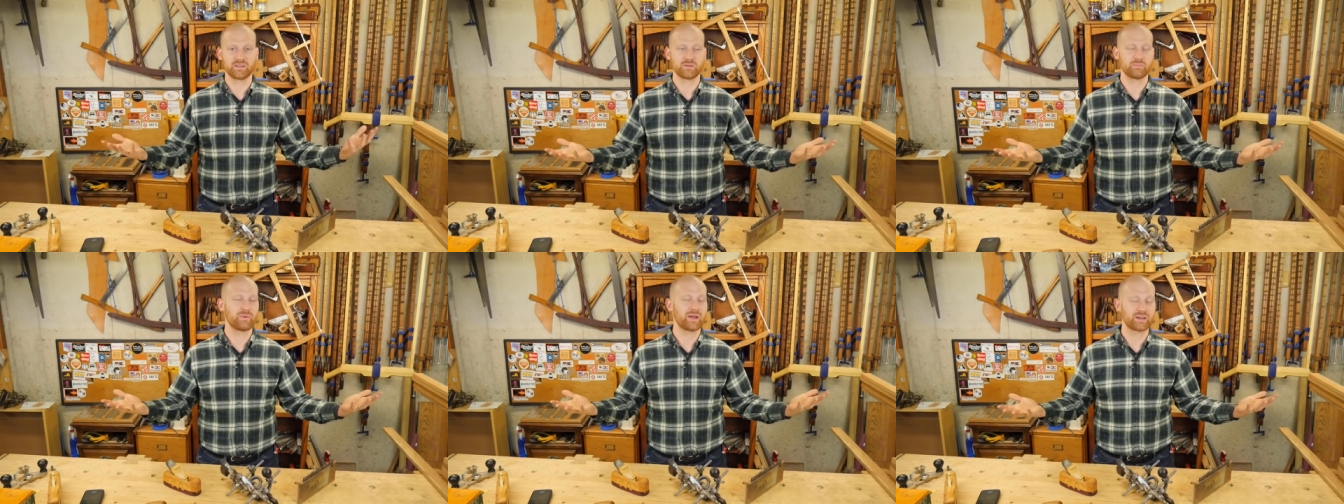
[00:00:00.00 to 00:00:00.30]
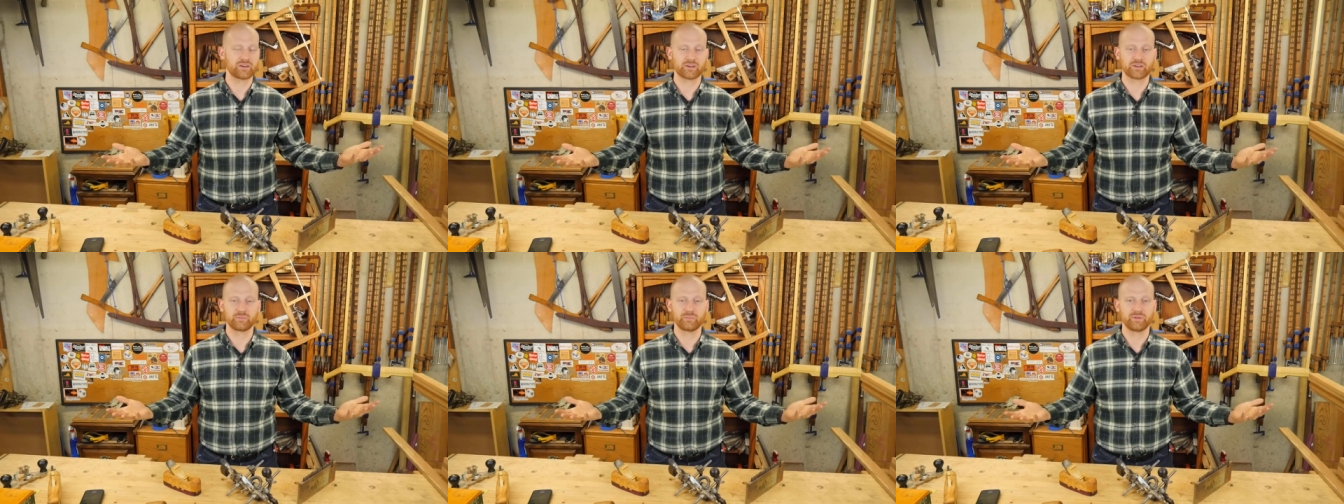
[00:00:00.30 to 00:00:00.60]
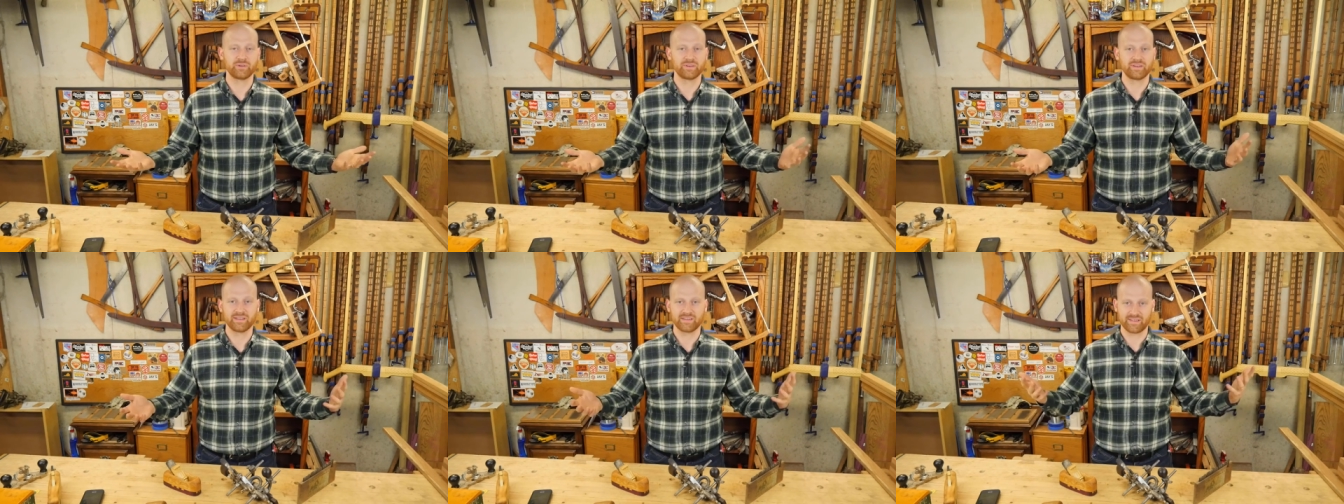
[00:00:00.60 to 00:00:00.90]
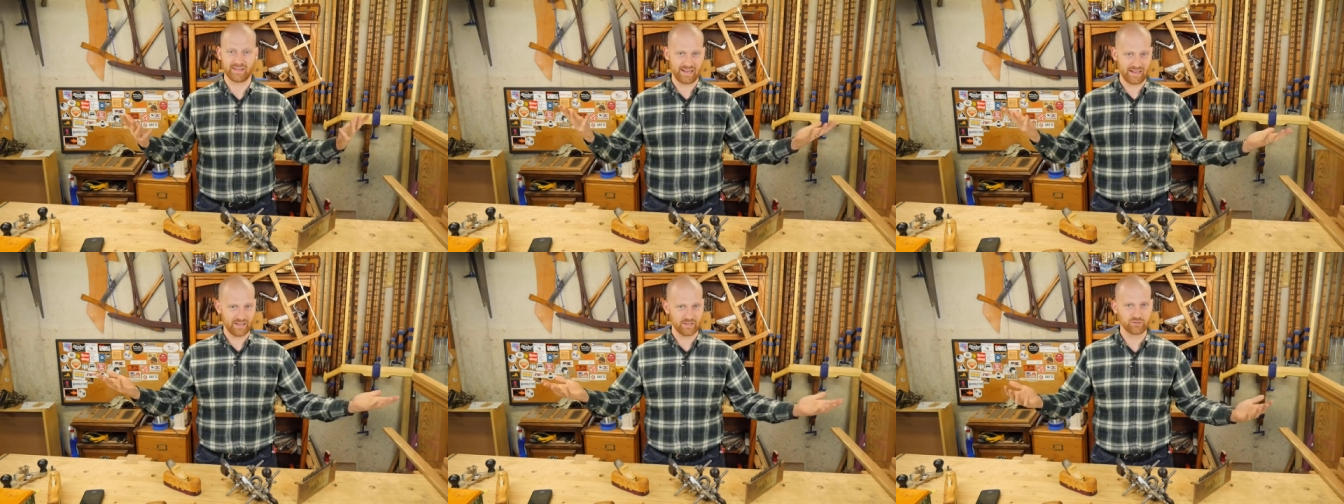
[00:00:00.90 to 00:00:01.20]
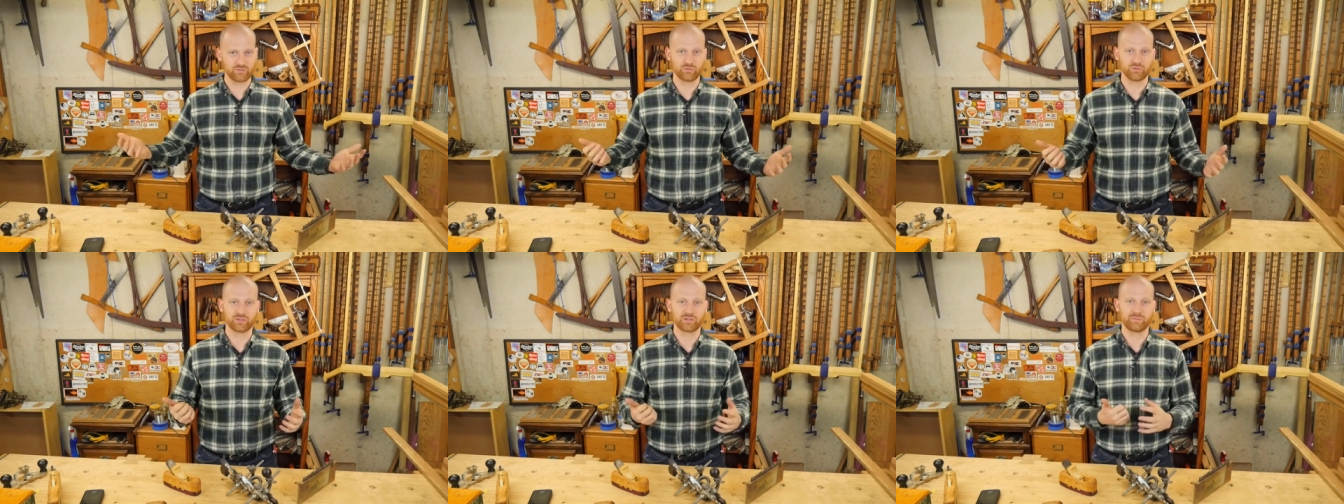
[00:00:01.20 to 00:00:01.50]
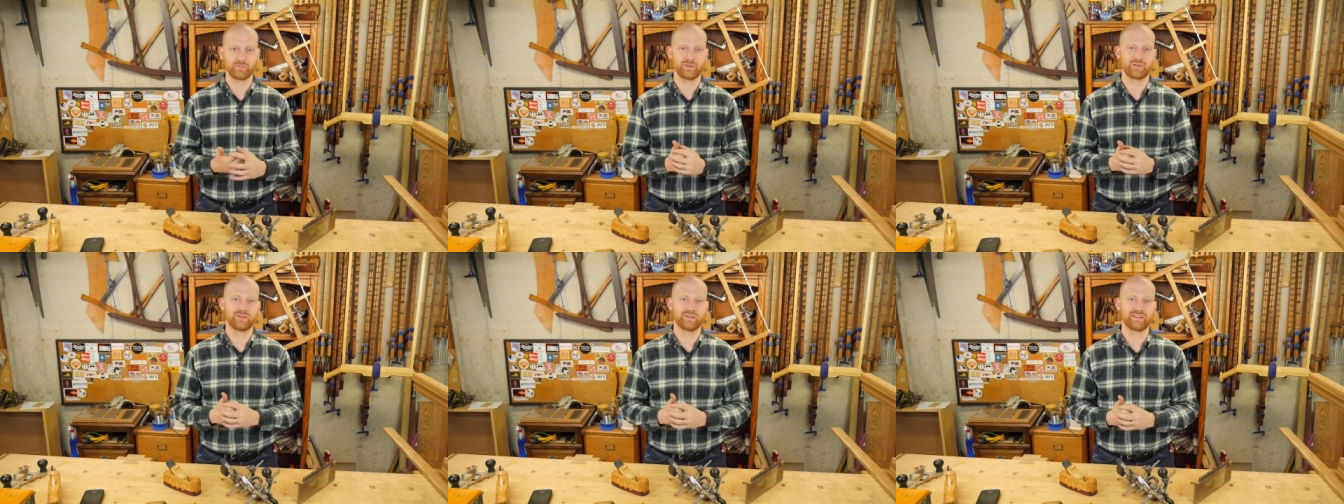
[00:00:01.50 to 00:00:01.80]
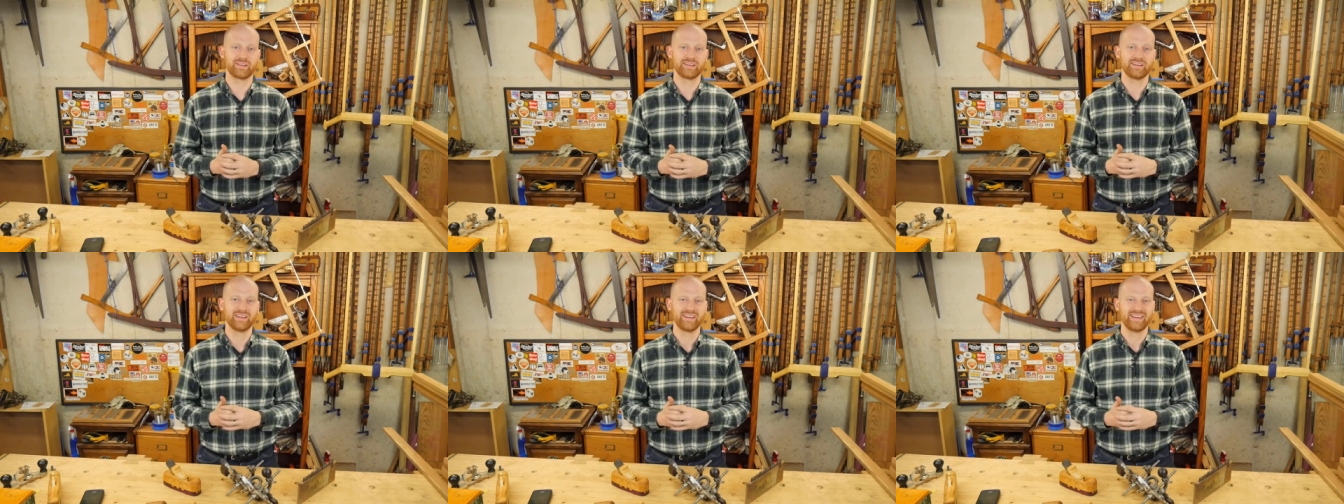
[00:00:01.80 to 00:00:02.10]
the maker community and the hand tool
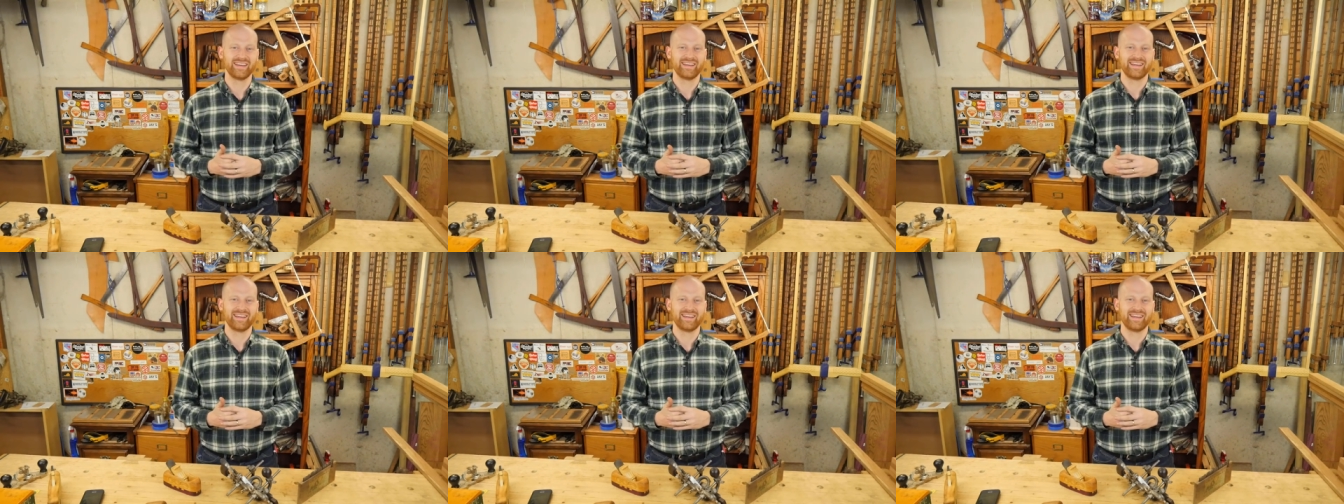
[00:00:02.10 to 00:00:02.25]
community